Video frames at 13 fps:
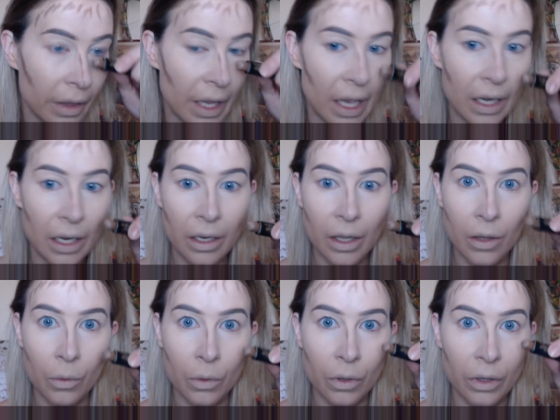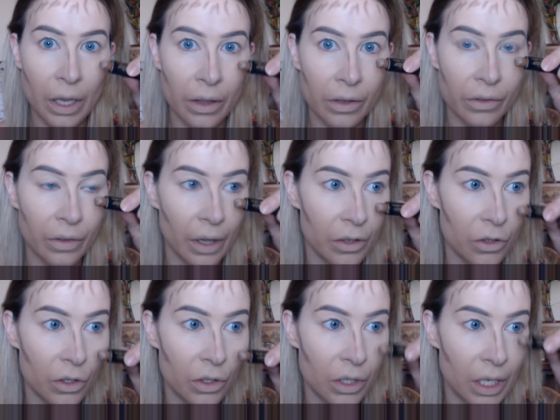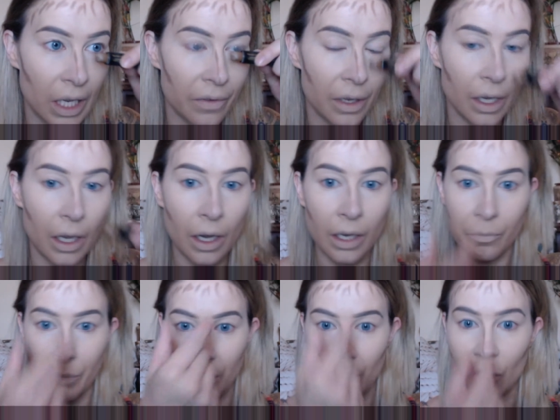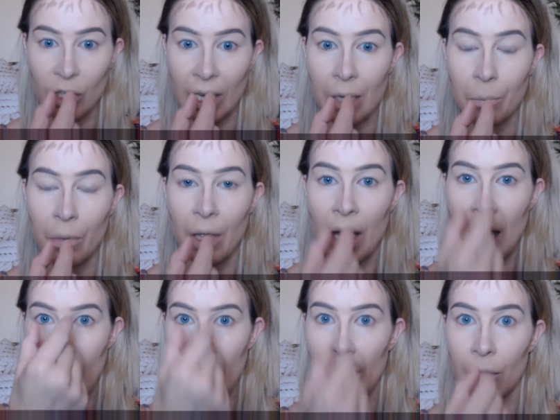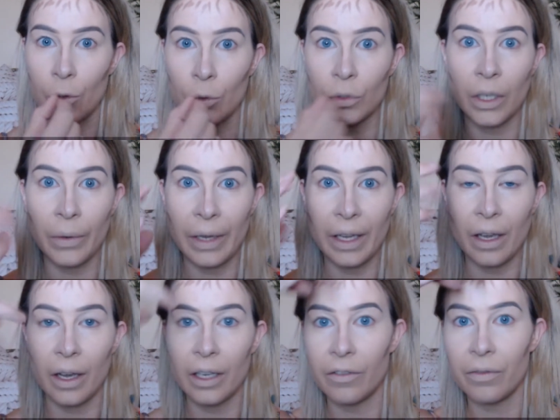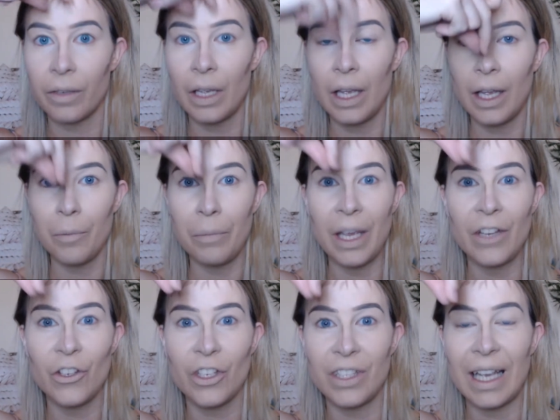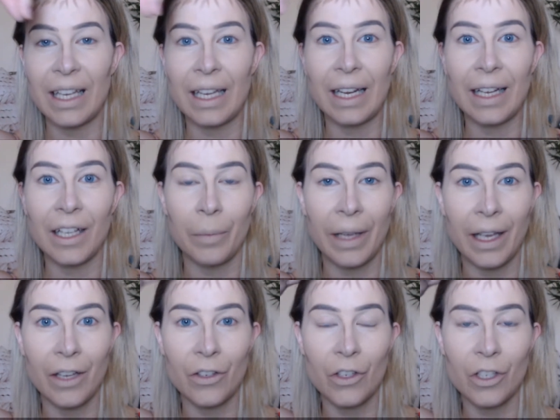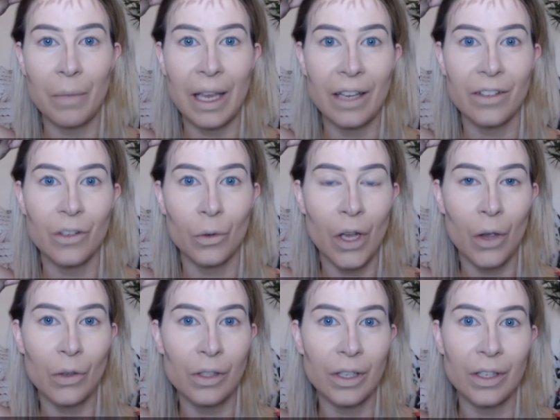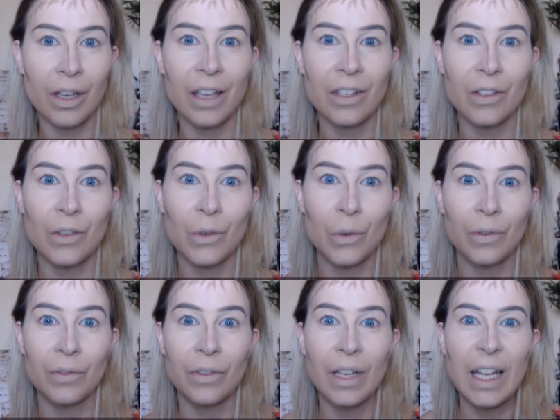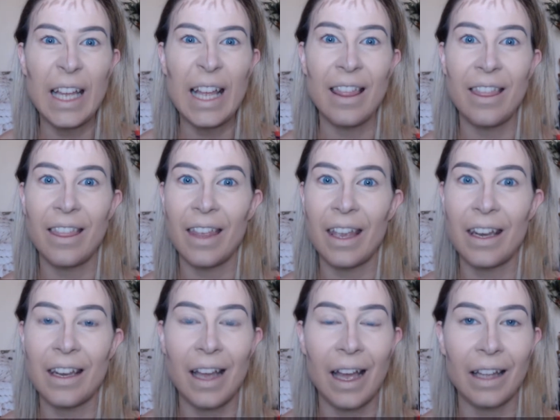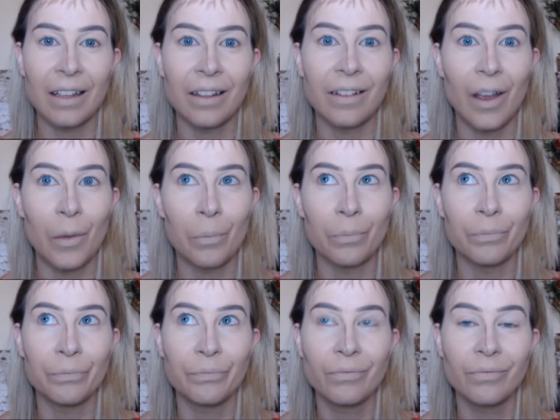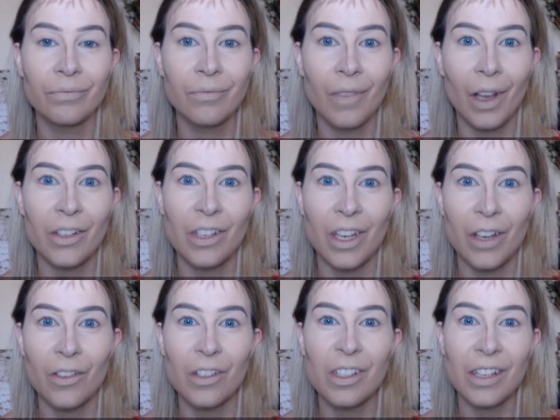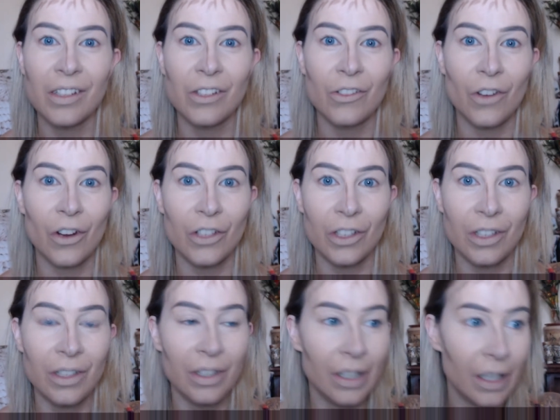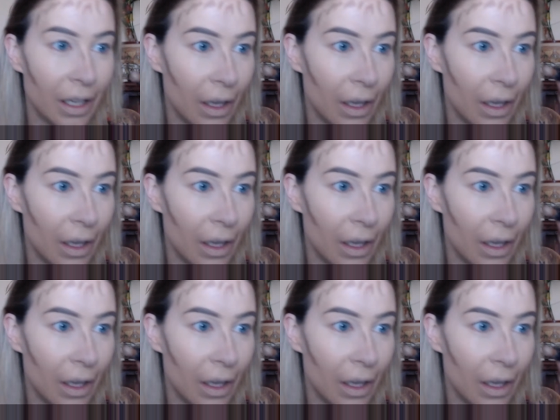And then another one on the other side, just to give it a kind of bit of shape, and also it kind of pinches it in a little bit and just makes your nose look nice and sort of thin and I don't know, just nice and structured.